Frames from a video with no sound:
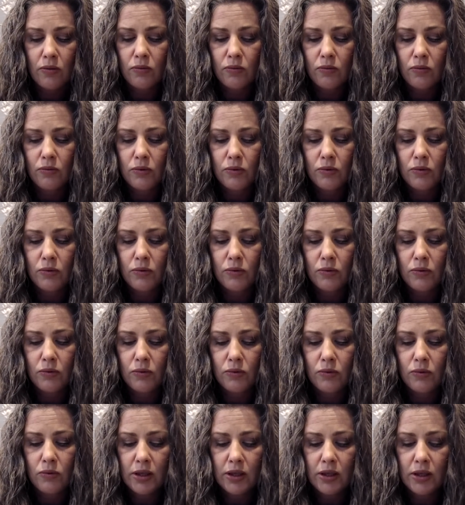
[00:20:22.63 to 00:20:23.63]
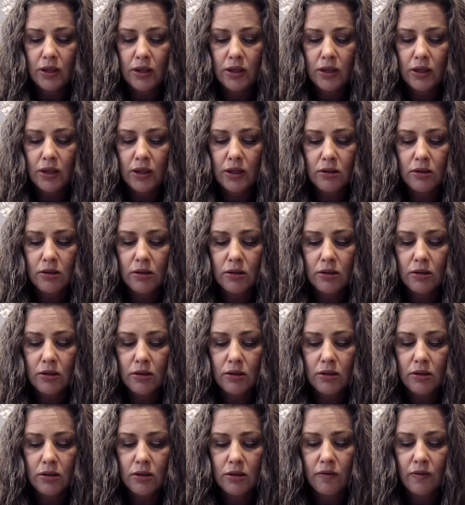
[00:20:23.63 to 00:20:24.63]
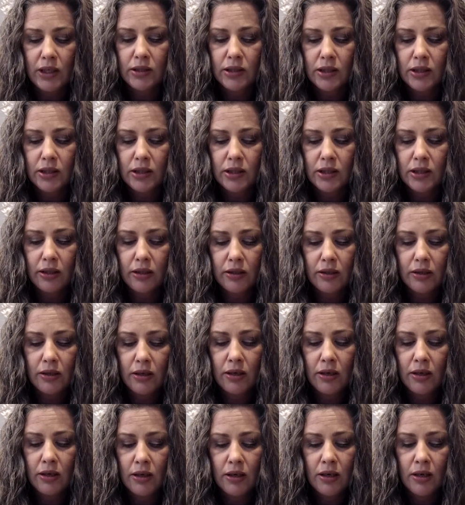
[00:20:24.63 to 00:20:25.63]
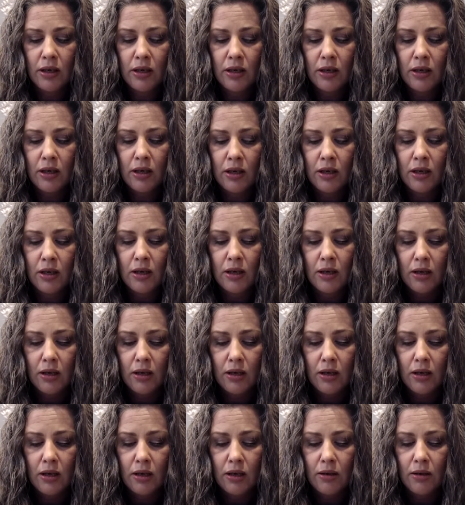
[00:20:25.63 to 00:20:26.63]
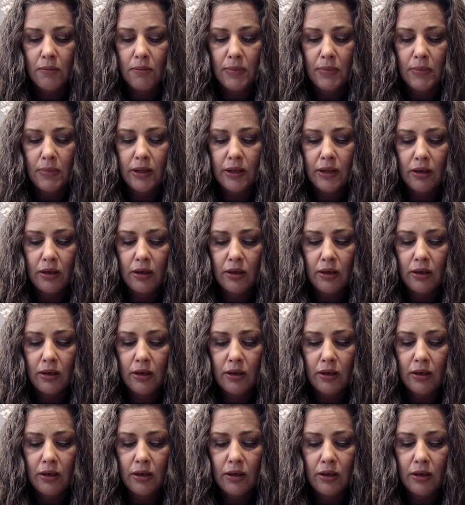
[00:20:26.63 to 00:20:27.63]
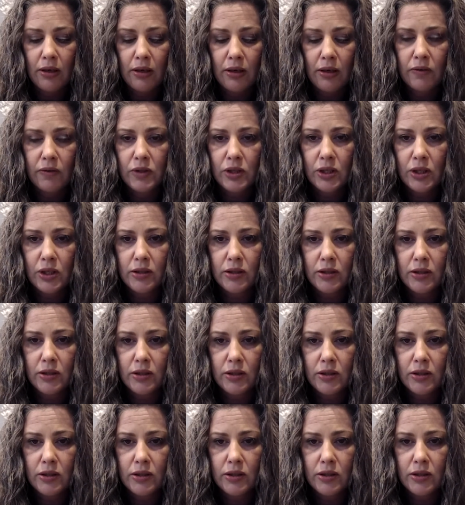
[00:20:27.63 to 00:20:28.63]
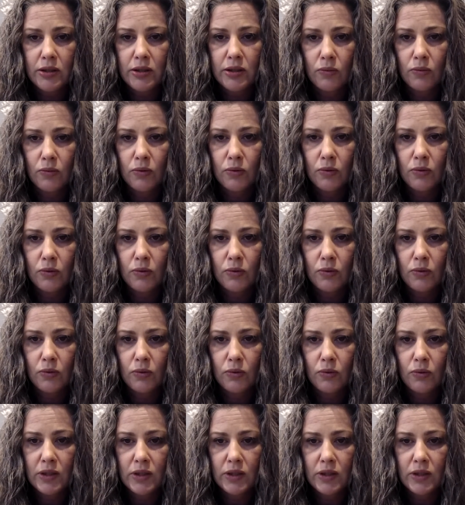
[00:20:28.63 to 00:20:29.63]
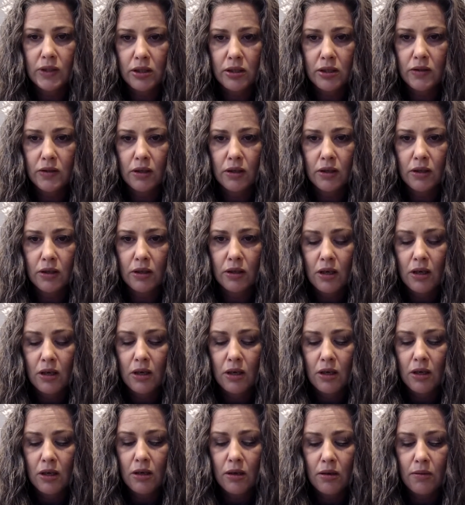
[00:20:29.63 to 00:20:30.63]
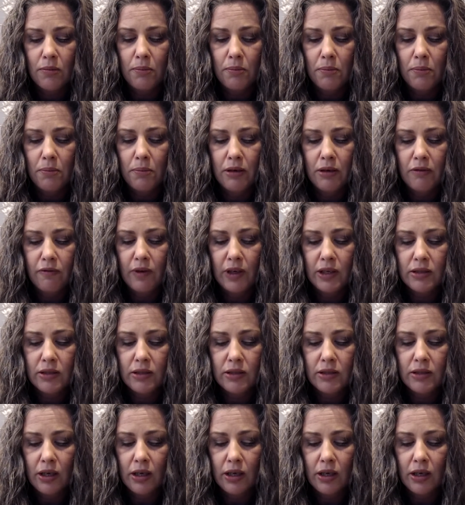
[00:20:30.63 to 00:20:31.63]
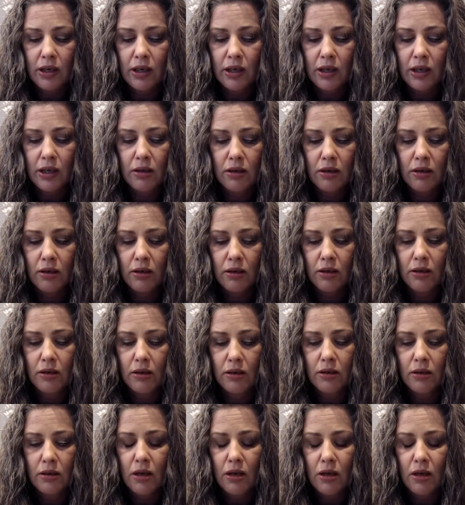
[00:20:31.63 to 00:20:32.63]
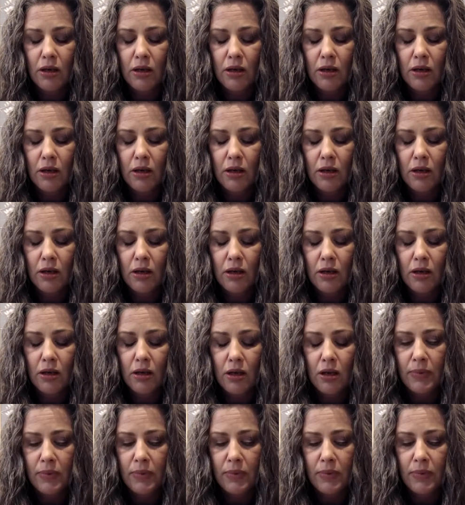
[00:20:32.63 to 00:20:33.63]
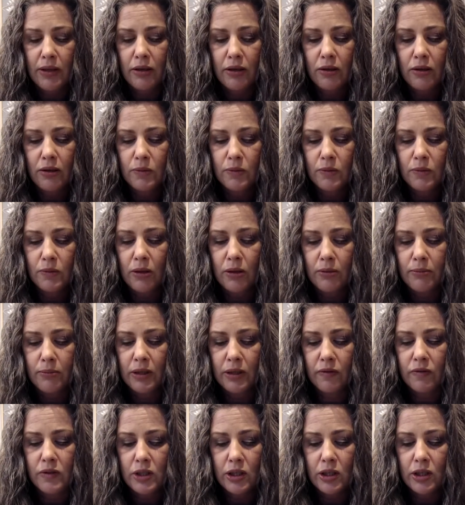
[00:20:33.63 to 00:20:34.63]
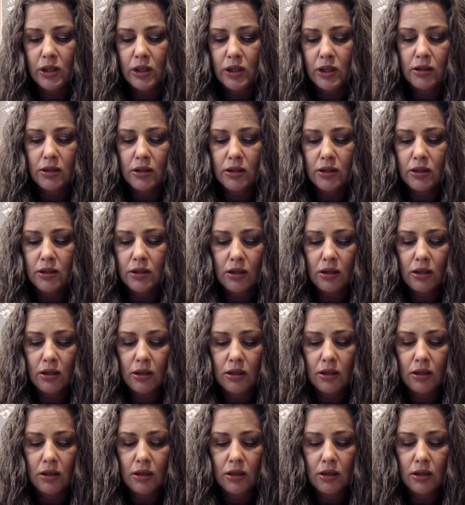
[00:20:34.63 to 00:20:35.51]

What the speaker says: Will Jeff Sessions be investigated by the new Department of Justice? Will Jeff Sessions be investigated by the new Department of Justice?